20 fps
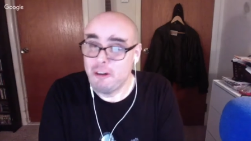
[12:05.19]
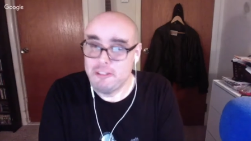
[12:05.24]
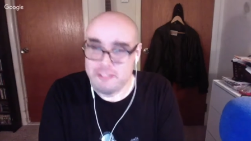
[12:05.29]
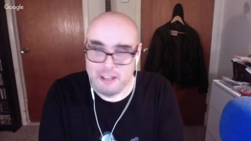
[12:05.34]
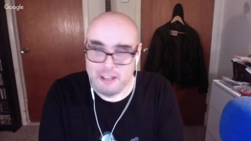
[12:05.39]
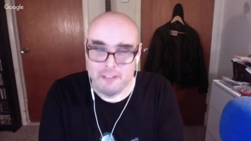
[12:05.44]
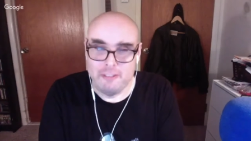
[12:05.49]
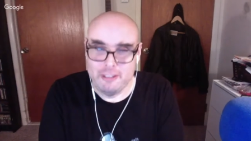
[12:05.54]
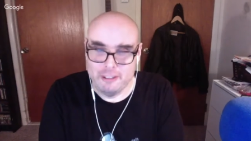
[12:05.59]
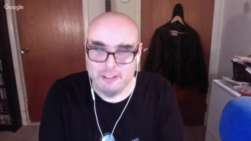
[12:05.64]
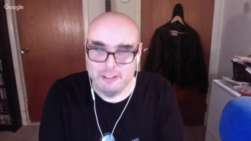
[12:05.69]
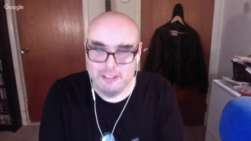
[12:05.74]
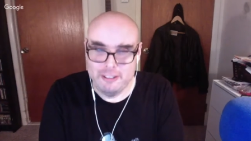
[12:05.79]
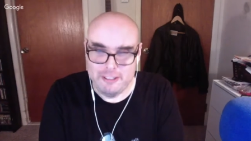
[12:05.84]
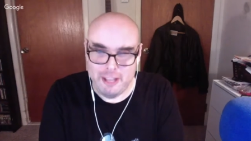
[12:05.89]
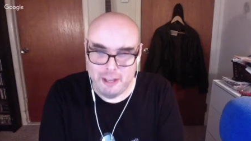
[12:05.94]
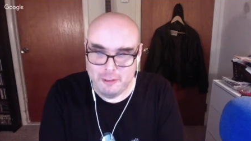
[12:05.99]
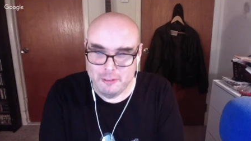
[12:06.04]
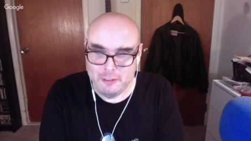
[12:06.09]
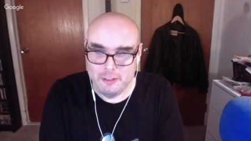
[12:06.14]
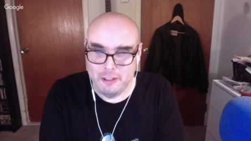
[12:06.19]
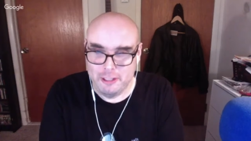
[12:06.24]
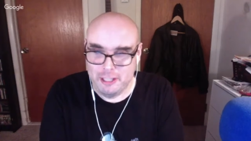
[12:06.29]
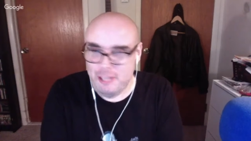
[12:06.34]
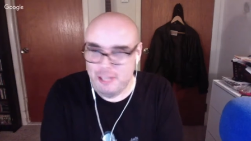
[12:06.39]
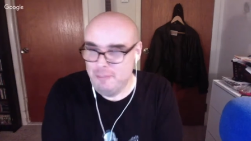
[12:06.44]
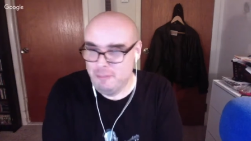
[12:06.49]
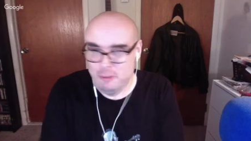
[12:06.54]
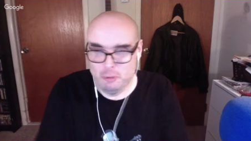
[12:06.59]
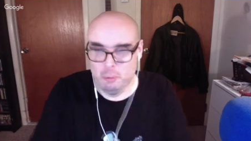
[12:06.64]
definitely sounds like
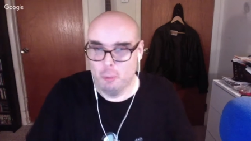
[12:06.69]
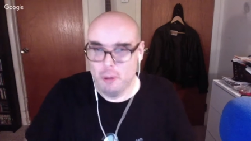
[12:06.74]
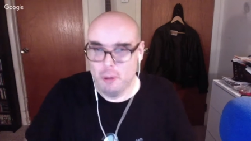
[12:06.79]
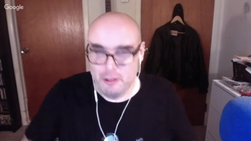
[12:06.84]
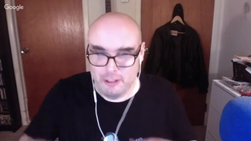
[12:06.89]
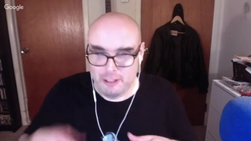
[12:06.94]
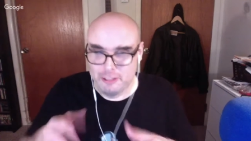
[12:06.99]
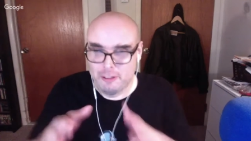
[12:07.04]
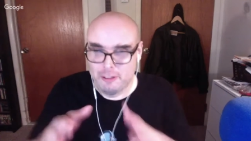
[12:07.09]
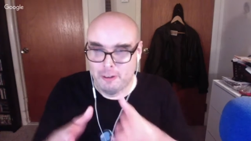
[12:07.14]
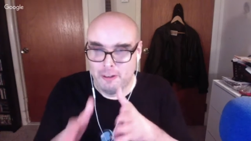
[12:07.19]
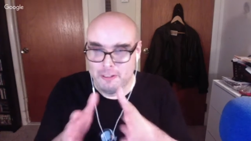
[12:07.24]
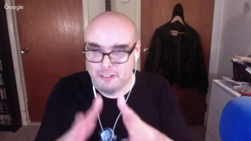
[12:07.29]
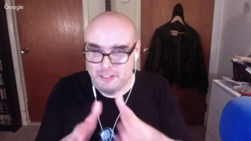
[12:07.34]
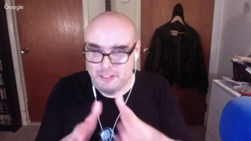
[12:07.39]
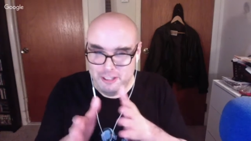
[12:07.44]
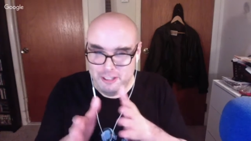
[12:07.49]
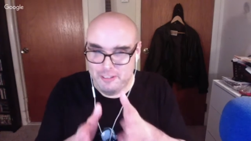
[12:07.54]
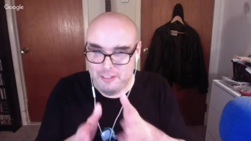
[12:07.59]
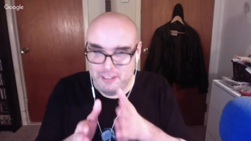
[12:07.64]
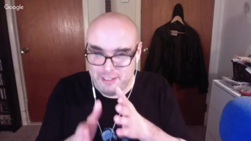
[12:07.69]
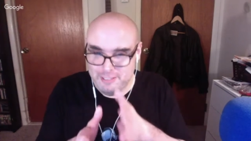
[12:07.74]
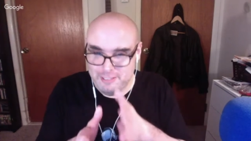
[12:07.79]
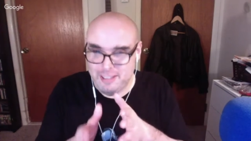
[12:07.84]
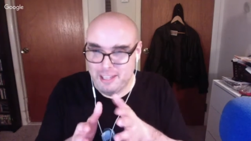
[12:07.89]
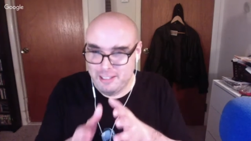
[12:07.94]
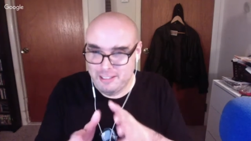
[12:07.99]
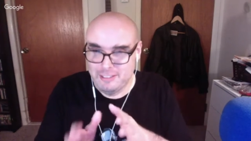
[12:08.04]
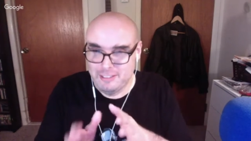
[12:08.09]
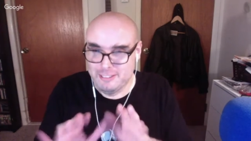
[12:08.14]
him. There's one of the guitars in there that
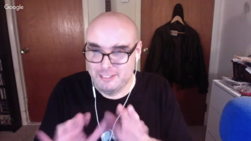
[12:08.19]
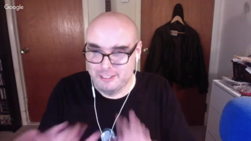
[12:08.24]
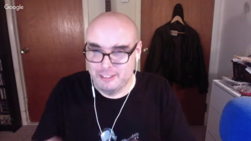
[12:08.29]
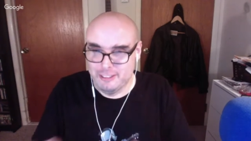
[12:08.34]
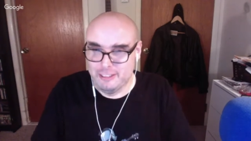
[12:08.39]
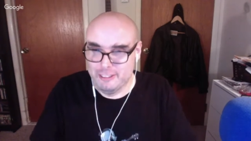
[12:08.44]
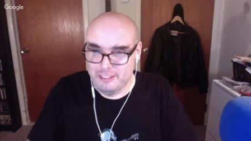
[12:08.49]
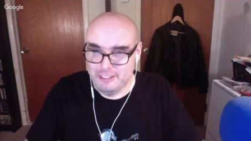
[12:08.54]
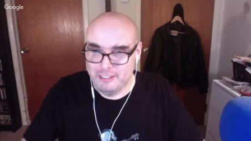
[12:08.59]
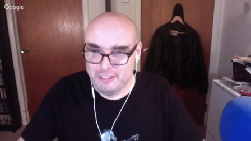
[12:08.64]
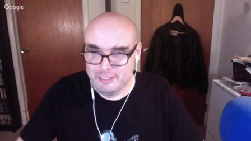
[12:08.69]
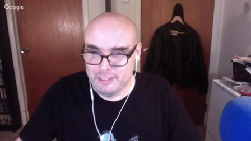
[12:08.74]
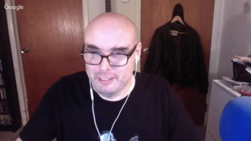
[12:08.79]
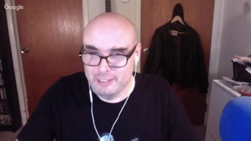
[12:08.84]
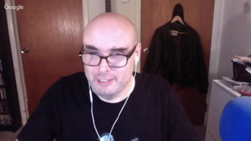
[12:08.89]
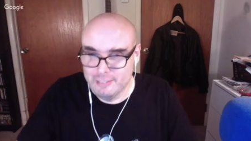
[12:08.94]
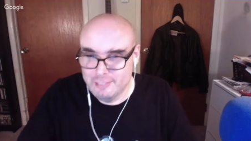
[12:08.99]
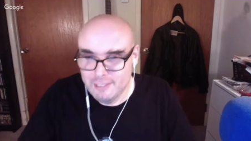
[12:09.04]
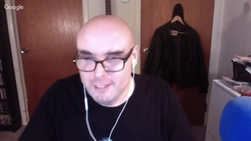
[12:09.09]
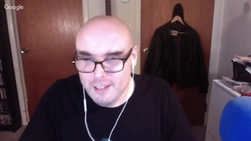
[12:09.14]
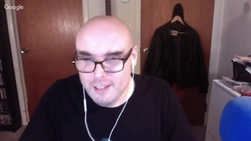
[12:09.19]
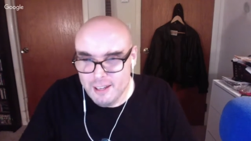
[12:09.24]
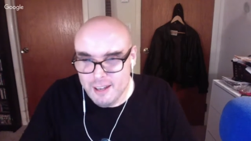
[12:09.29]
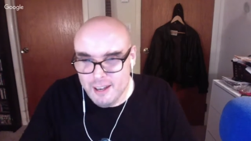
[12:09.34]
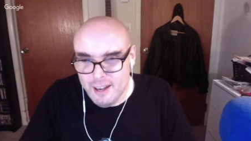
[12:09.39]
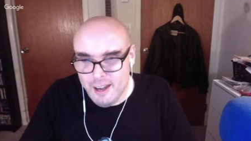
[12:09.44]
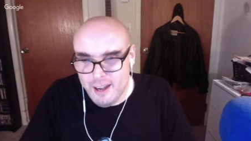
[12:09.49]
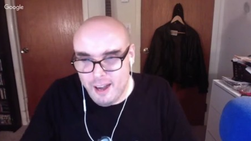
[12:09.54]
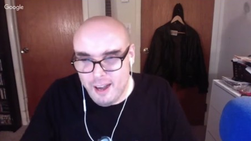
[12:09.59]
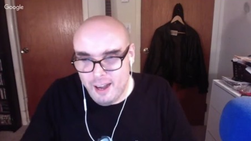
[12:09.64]
is clearly Dick Dale.
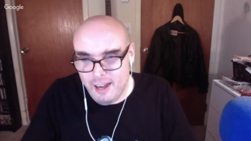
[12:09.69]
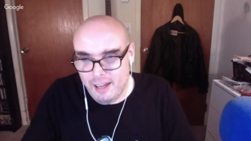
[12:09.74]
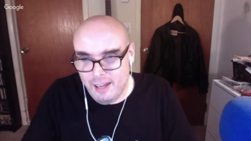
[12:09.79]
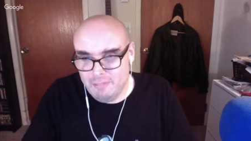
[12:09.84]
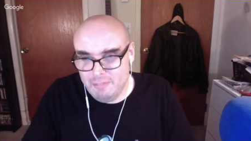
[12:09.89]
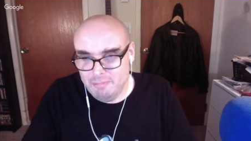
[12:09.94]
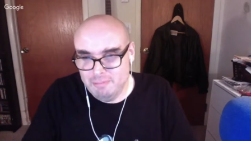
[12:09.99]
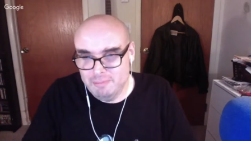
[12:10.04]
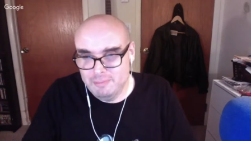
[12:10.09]
Um,